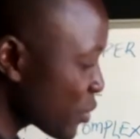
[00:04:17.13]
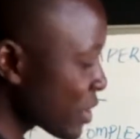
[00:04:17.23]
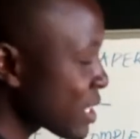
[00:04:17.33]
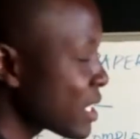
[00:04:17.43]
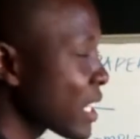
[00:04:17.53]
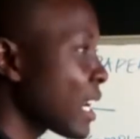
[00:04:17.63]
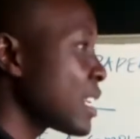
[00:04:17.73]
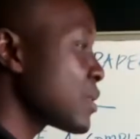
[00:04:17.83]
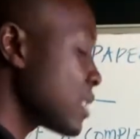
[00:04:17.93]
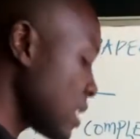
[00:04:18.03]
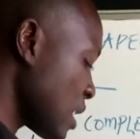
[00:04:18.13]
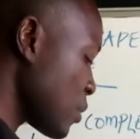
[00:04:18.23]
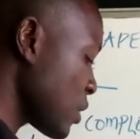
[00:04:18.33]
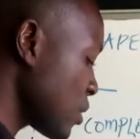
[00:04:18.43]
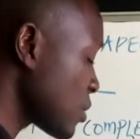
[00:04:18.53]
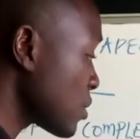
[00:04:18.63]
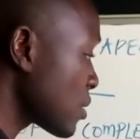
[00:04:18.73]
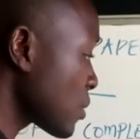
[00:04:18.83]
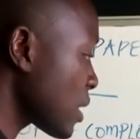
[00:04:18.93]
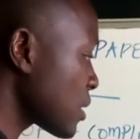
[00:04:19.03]
press the calculator because you
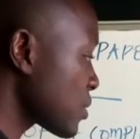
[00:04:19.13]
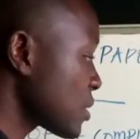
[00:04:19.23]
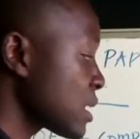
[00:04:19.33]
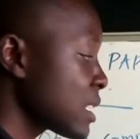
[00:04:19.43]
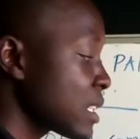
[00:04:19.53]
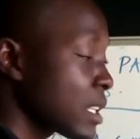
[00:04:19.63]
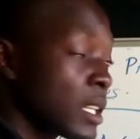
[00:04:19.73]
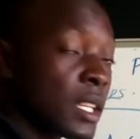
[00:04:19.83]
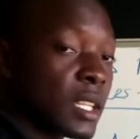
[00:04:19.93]
don't want to see